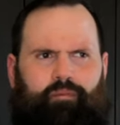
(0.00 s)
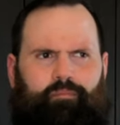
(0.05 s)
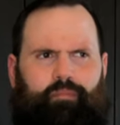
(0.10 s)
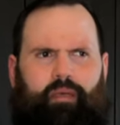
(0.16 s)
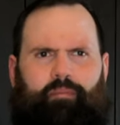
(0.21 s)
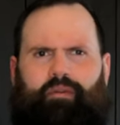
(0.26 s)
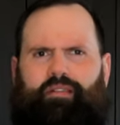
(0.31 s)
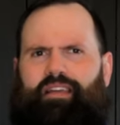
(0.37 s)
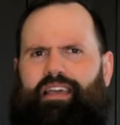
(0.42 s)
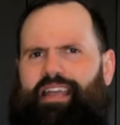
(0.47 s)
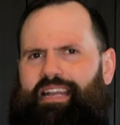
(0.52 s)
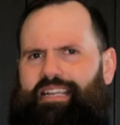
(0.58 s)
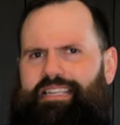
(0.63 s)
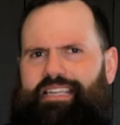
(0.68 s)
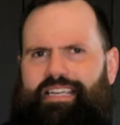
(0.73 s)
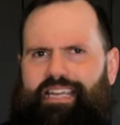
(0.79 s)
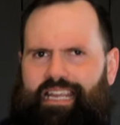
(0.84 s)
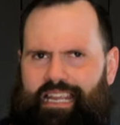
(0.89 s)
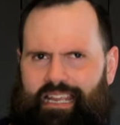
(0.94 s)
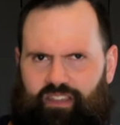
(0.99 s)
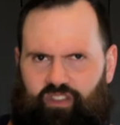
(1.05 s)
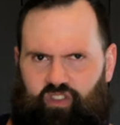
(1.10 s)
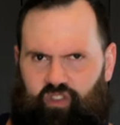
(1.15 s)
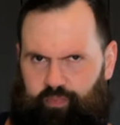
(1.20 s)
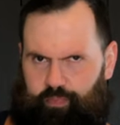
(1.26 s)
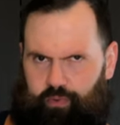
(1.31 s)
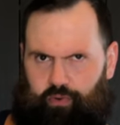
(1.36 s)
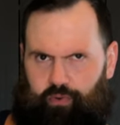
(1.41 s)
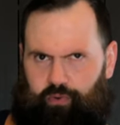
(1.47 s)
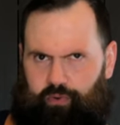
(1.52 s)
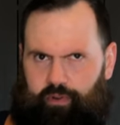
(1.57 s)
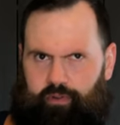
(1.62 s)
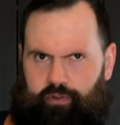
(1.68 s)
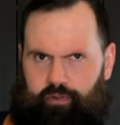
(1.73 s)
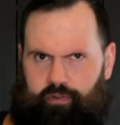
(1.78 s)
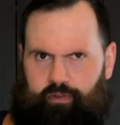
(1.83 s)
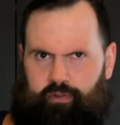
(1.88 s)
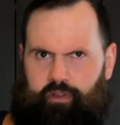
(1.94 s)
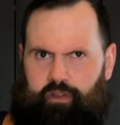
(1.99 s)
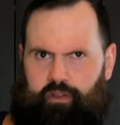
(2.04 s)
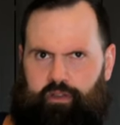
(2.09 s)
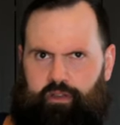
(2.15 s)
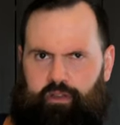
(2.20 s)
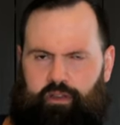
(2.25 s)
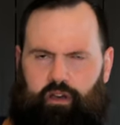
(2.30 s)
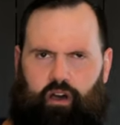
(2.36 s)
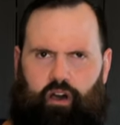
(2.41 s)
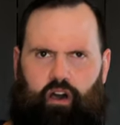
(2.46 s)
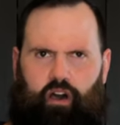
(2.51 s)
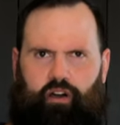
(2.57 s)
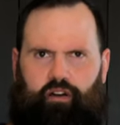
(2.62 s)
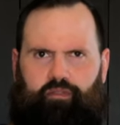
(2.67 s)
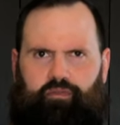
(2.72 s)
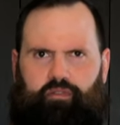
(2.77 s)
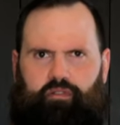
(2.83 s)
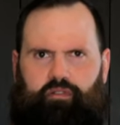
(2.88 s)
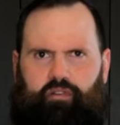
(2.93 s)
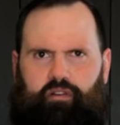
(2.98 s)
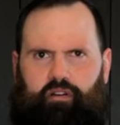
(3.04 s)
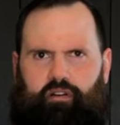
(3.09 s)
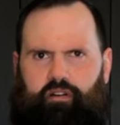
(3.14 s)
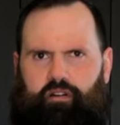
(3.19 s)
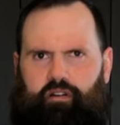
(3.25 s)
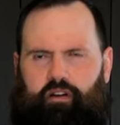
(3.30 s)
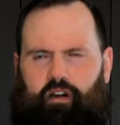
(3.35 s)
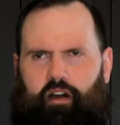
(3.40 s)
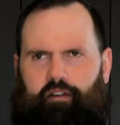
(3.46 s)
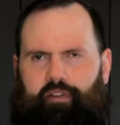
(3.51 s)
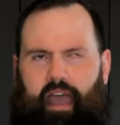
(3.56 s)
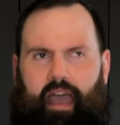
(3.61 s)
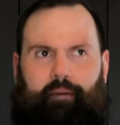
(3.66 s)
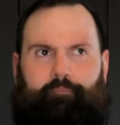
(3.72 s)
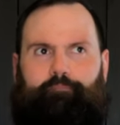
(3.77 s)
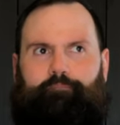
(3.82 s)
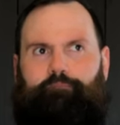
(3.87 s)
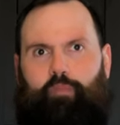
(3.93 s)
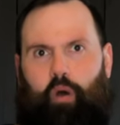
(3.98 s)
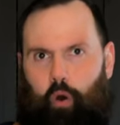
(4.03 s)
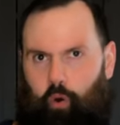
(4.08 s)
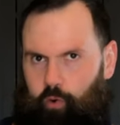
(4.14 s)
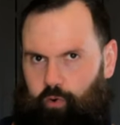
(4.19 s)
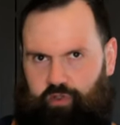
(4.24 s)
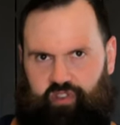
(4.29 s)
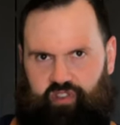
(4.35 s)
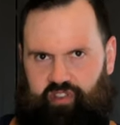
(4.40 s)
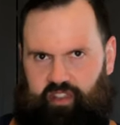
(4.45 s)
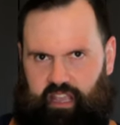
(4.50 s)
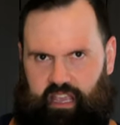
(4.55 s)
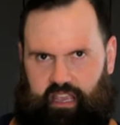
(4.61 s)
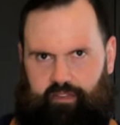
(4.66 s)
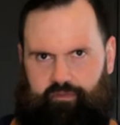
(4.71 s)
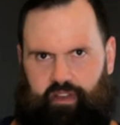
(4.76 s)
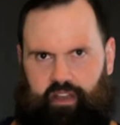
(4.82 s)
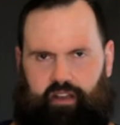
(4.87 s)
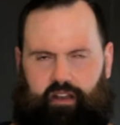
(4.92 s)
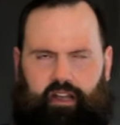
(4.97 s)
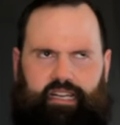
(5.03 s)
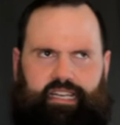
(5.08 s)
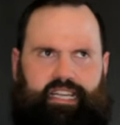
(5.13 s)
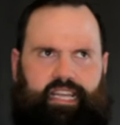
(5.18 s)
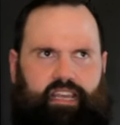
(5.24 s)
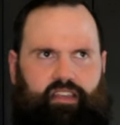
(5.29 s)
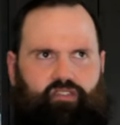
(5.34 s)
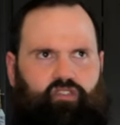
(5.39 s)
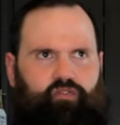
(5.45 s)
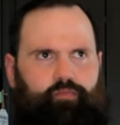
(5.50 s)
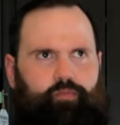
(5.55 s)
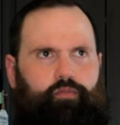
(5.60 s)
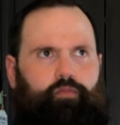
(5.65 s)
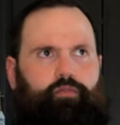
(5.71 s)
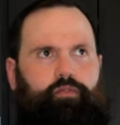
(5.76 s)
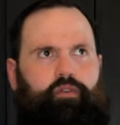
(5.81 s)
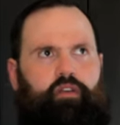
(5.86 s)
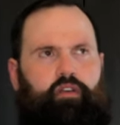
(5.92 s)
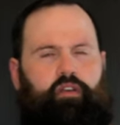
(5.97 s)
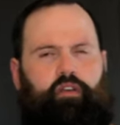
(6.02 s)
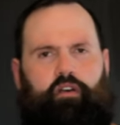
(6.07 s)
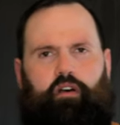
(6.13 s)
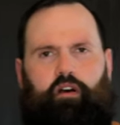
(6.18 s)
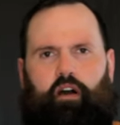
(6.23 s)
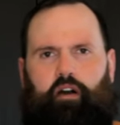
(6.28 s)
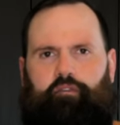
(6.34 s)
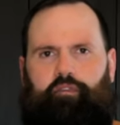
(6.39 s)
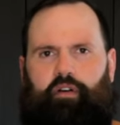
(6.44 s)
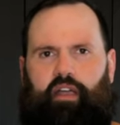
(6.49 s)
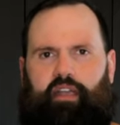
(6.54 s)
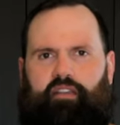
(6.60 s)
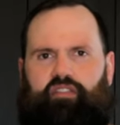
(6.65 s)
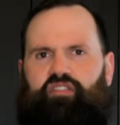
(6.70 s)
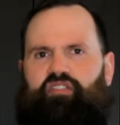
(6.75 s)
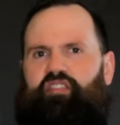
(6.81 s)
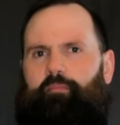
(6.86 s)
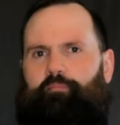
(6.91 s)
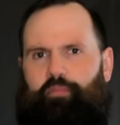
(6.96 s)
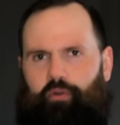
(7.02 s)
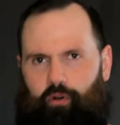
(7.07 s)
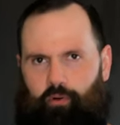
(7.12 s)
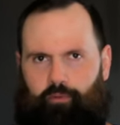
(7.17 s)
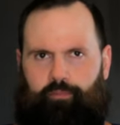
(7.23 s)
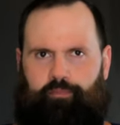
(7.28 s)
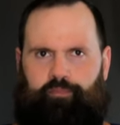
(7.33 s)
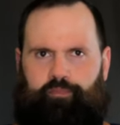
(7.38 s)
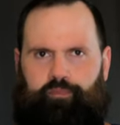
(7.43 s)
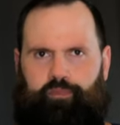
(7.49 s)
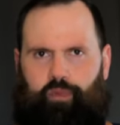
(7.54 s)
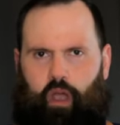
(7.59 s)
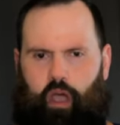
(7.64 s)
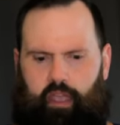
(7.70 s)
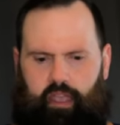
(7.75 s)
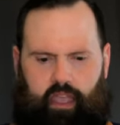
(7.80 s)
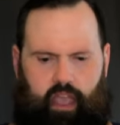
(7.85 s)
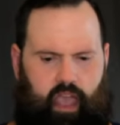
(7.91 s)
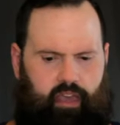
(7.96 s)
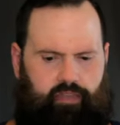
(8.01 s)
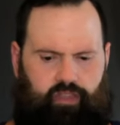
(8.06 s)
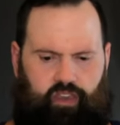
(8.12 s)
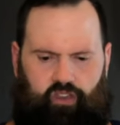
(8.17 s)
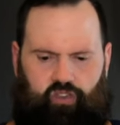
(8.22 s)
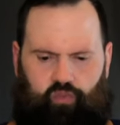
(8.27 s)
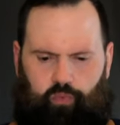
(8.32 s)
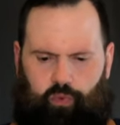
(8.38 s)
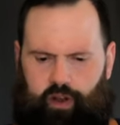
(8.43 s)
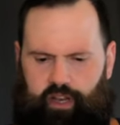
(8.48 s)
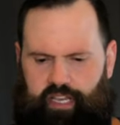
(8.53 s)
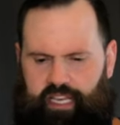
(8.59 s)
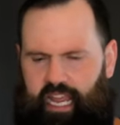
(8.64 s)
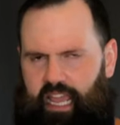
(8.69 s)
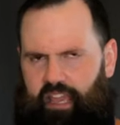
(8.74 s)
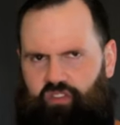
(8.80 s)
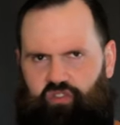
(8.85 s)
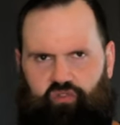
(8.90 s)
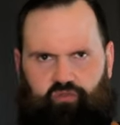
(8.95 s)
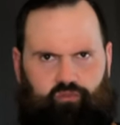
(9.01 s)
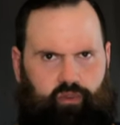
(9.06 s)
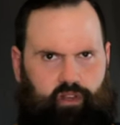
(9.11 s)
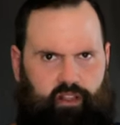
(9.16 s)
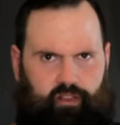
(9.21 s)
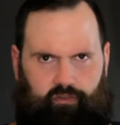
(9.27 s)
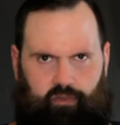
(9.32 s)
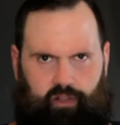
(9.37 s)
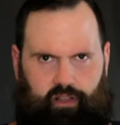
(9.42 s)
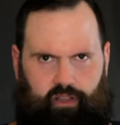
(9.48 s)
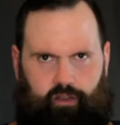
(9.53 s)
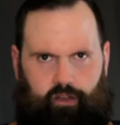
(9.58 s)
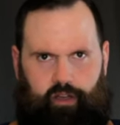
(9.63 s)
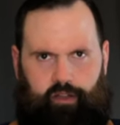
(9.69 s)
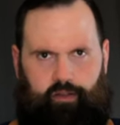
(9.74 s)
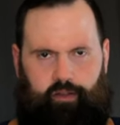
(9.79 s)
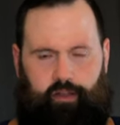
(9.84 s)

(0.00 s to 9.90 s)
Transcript: maybe like a teaspoon of at most, even a teaspoon of like simple, and this would taste really, really good.